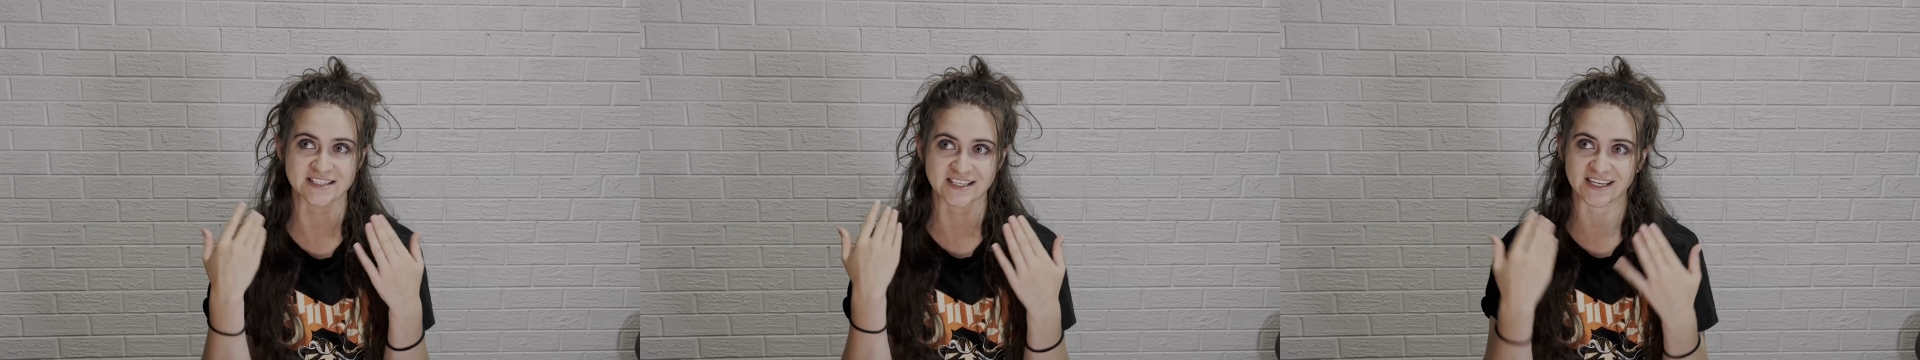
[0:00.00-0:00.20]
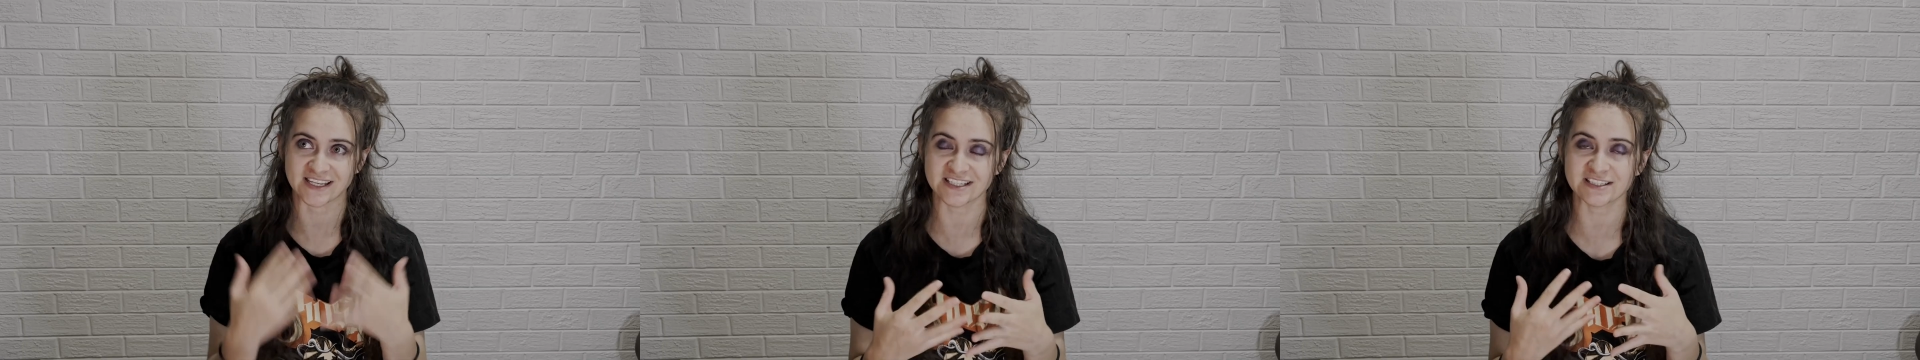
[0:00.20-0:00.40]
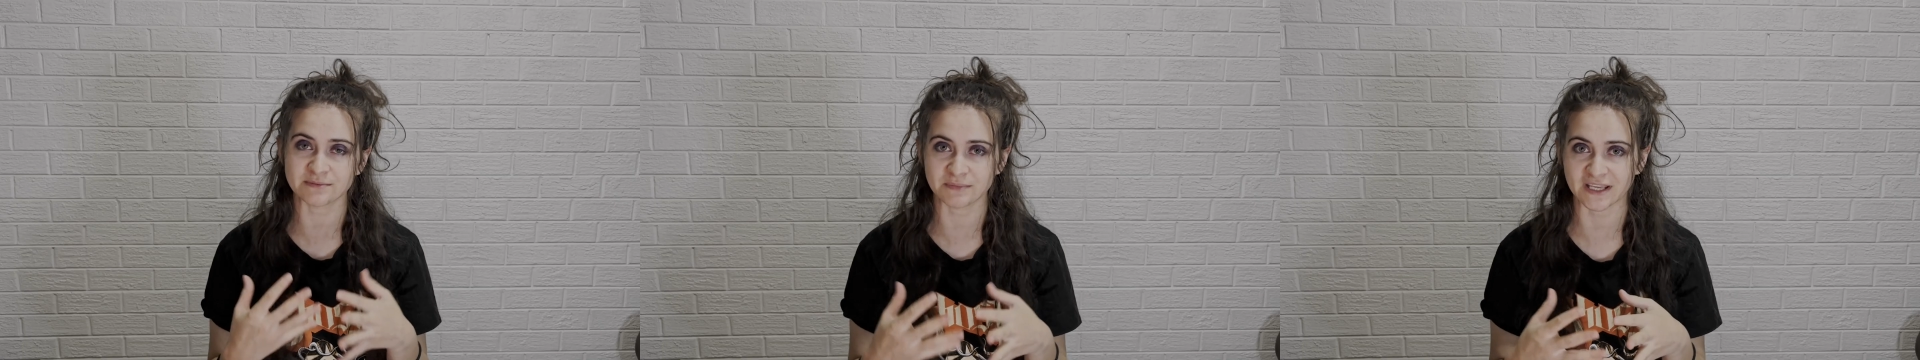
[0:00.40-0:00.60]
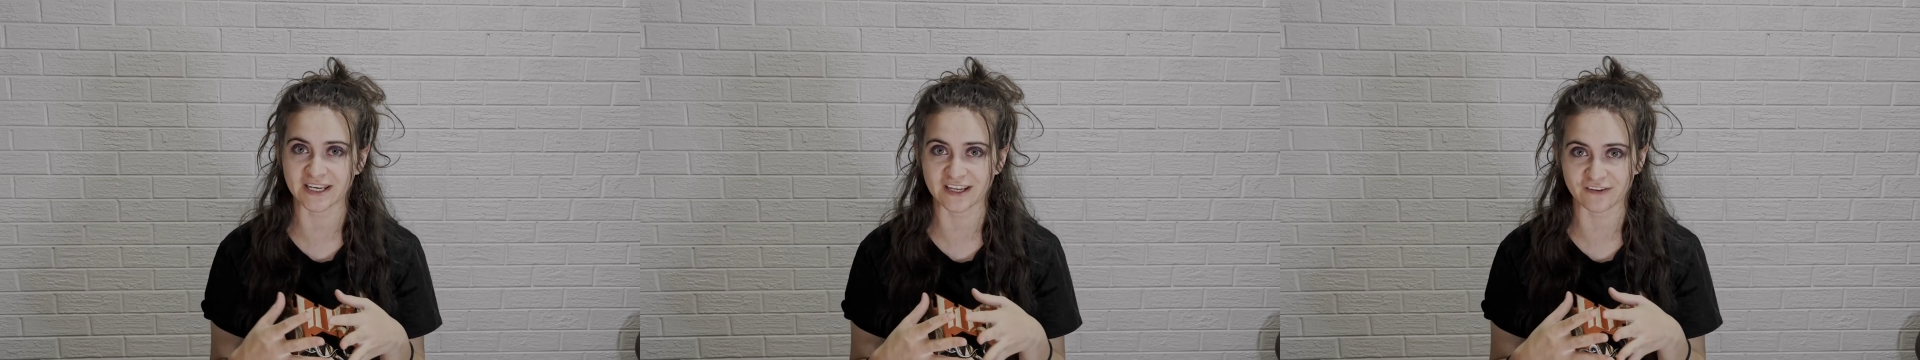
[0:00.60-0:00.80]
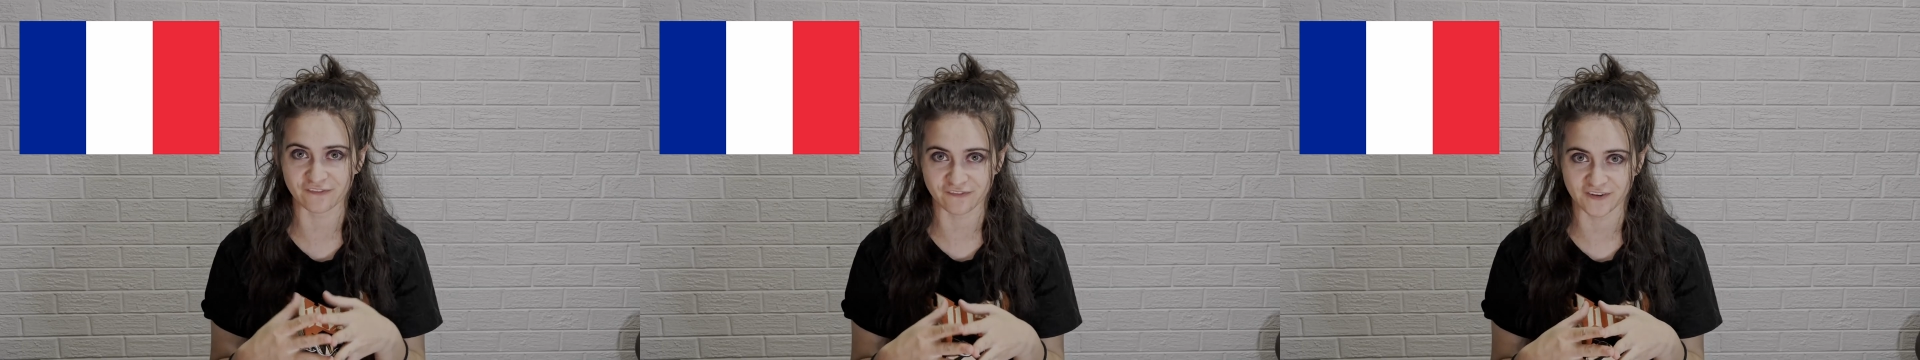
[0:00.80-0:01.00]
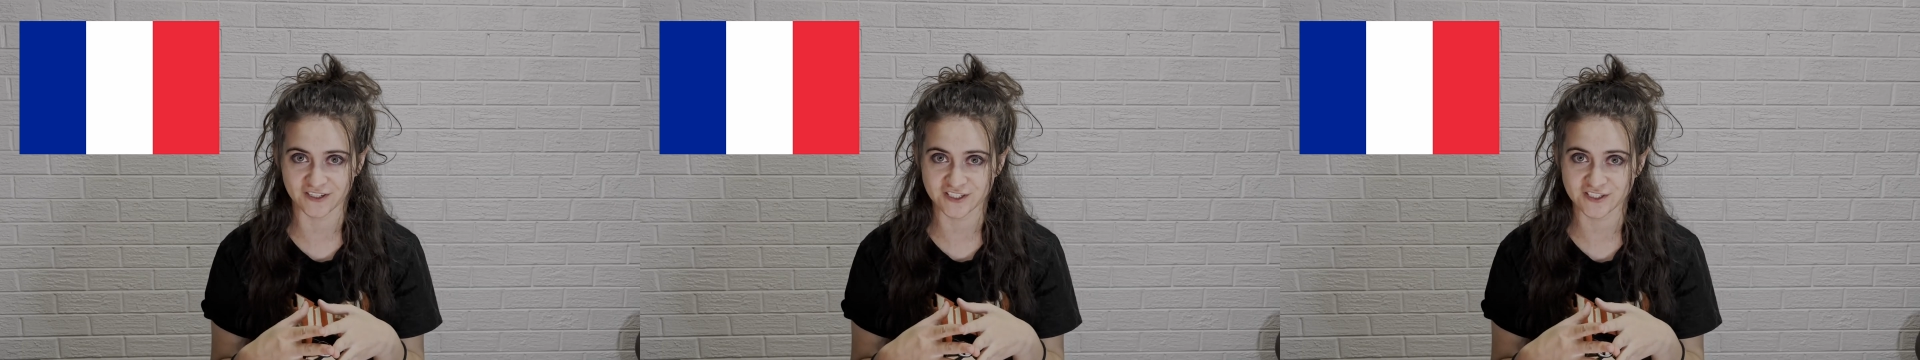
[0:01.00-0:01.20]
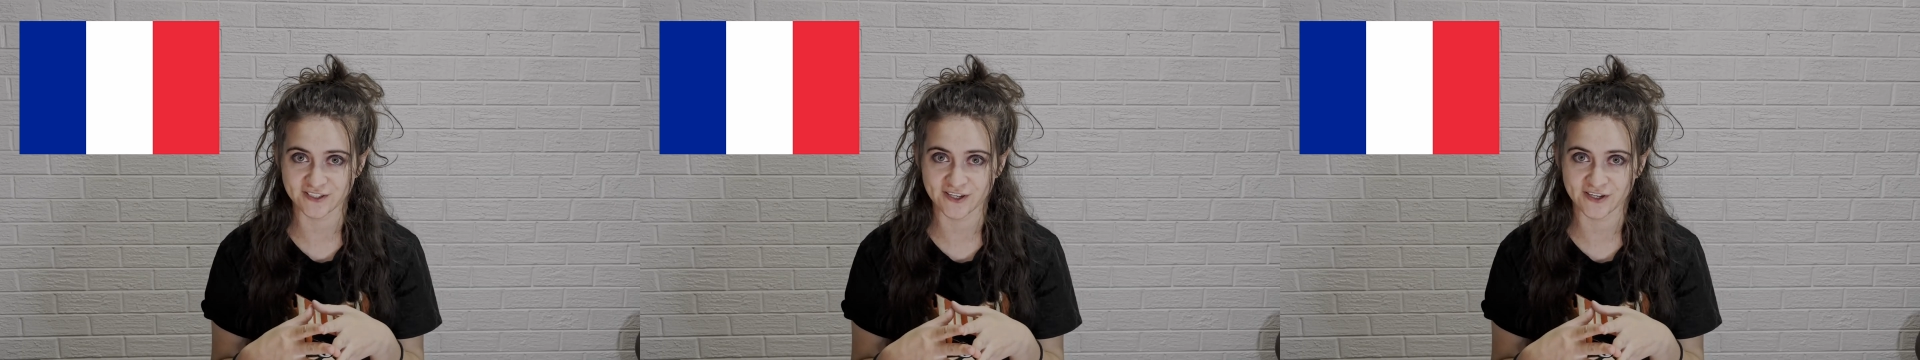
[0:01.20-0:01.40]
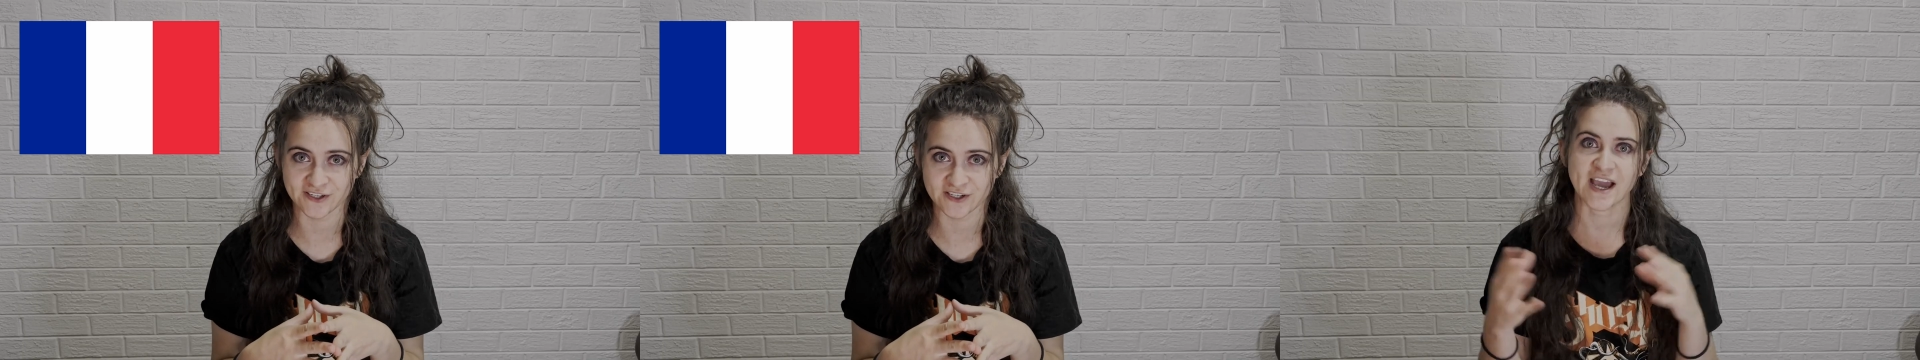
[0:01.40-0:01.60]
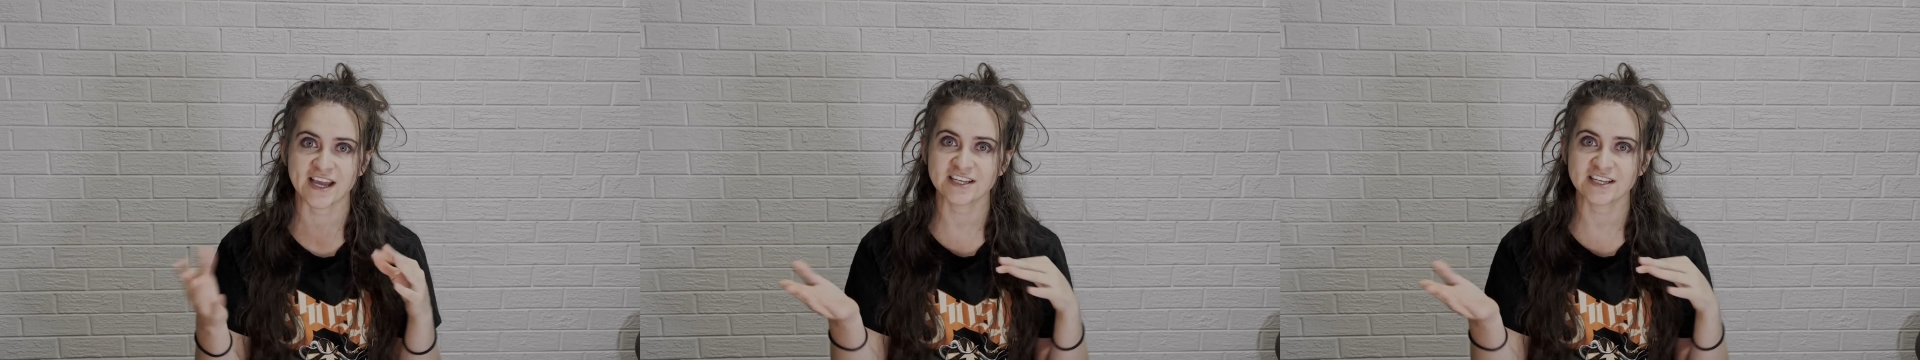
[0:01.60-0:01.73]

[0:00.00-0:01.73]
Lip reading: an intermediate French learner